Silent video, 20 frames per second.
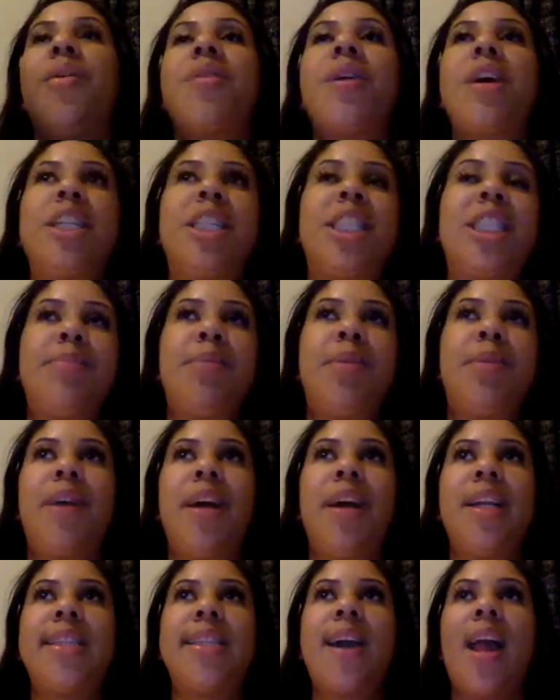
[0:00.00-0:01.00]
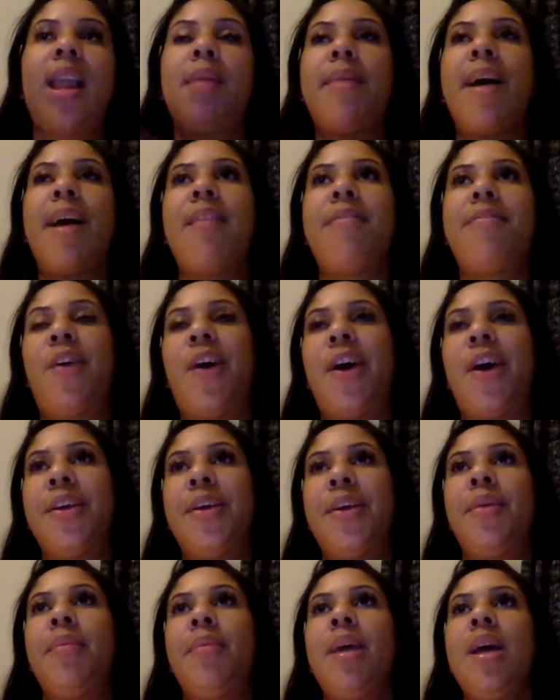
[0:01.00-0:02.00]
customer run. It's all about
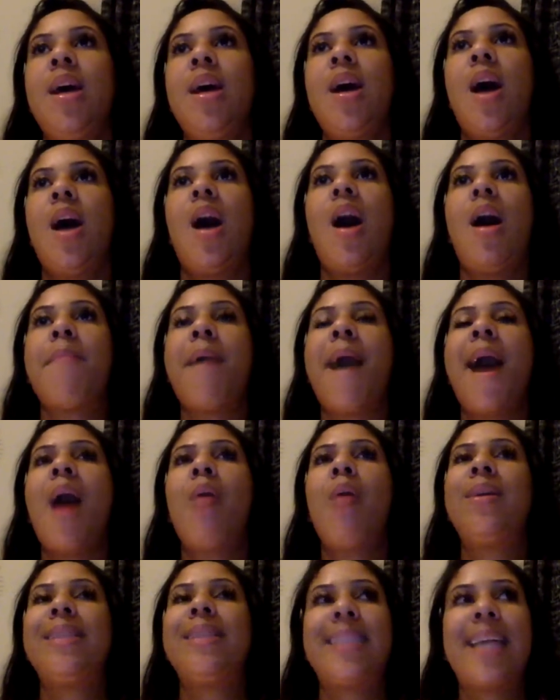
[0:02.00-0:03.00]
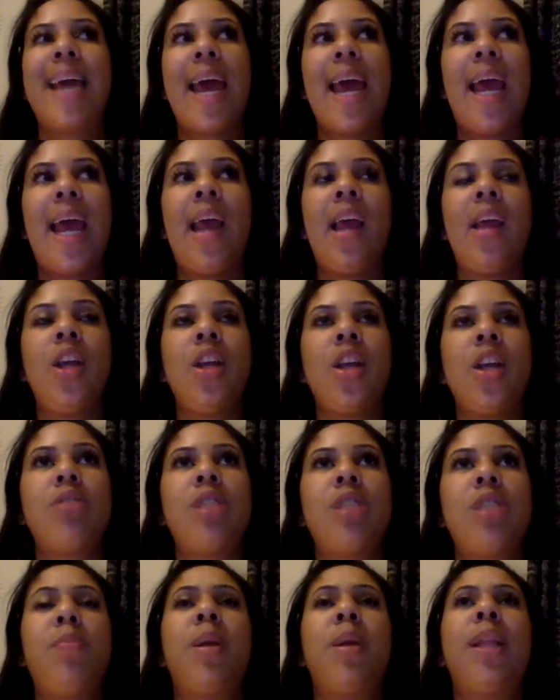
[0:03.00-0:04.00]
volume. Um, I would say, you know,
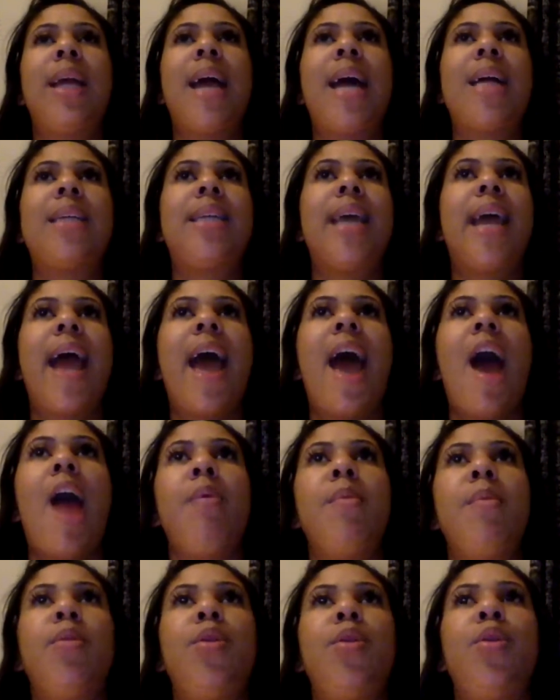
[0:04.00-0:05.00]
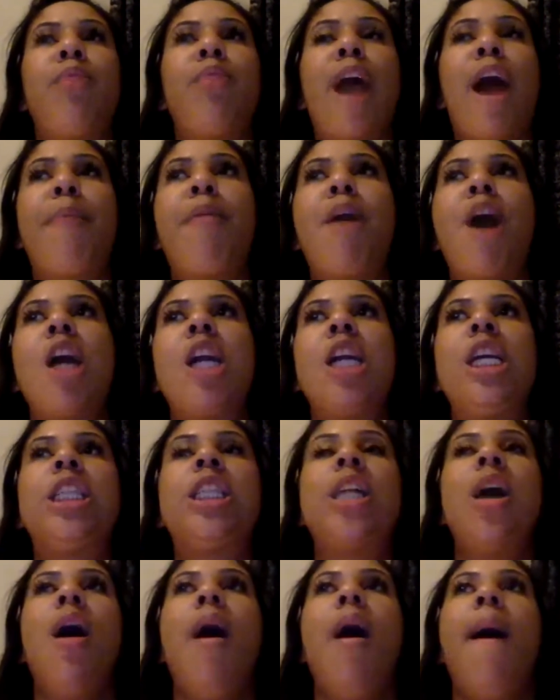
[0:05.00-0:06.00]
typically I say have people do wrap parties,
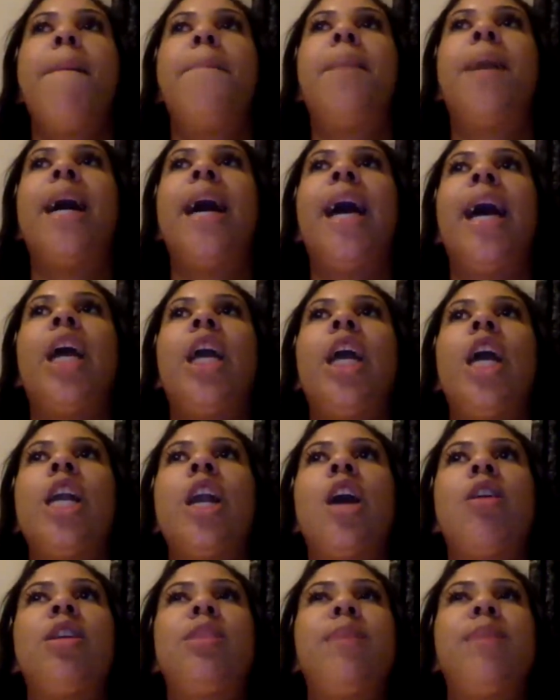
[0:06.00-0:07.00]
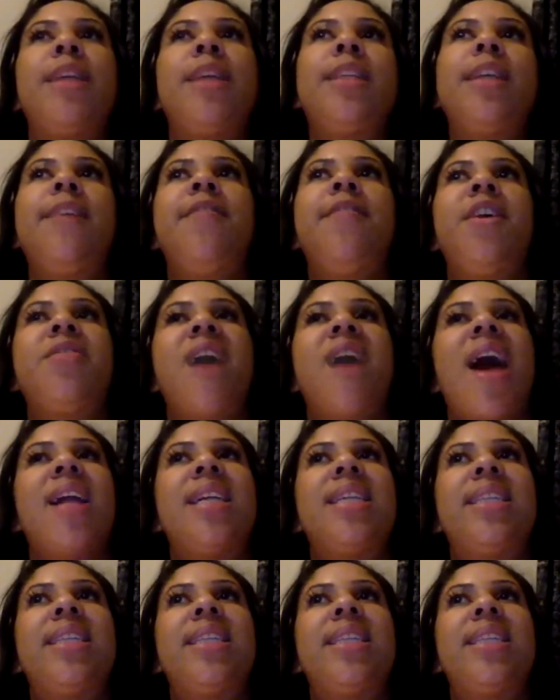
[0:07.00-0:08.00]
but you know, especially if they're not in
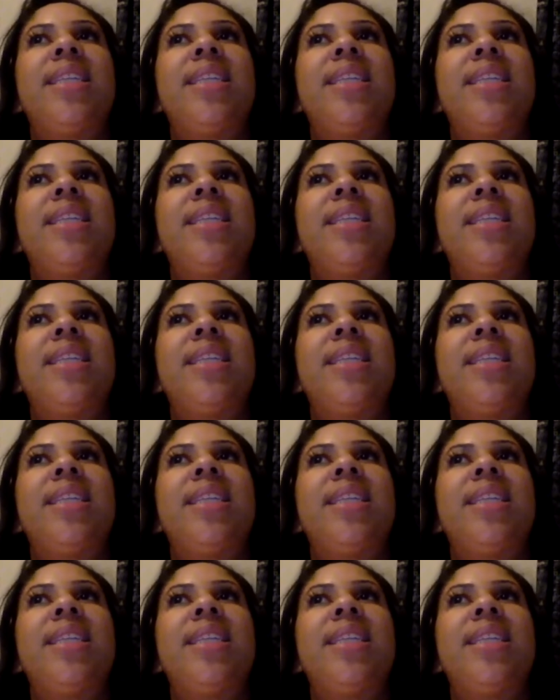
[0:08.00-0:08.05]
the same